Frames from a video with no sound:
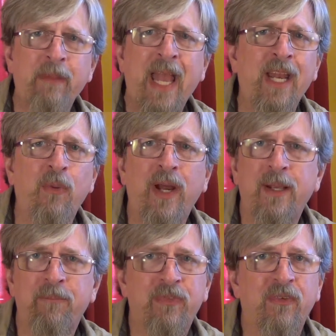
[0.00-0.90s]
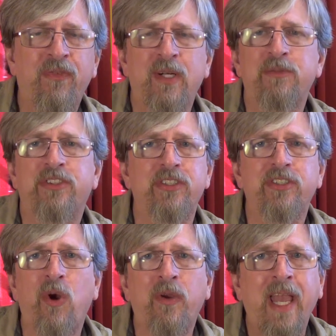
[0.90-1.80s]
Anyway, films
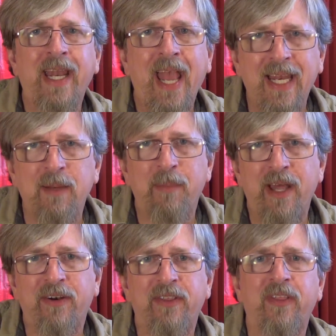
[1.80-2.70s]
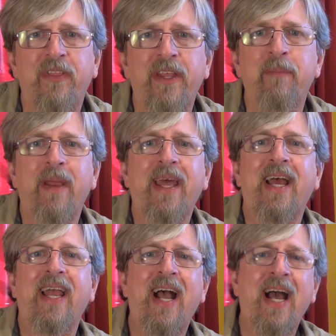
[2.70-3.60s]
just don't get any better than The Thin Man.
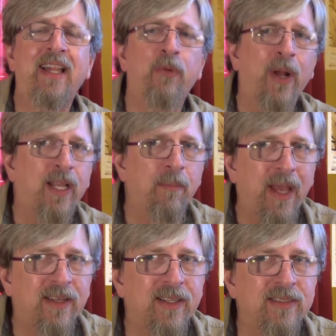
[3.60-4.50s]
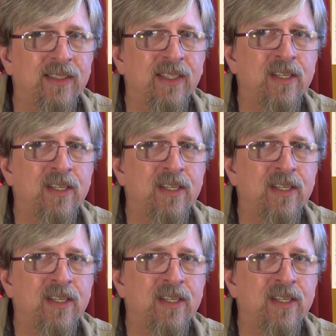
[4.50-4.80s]
I highly recommend it.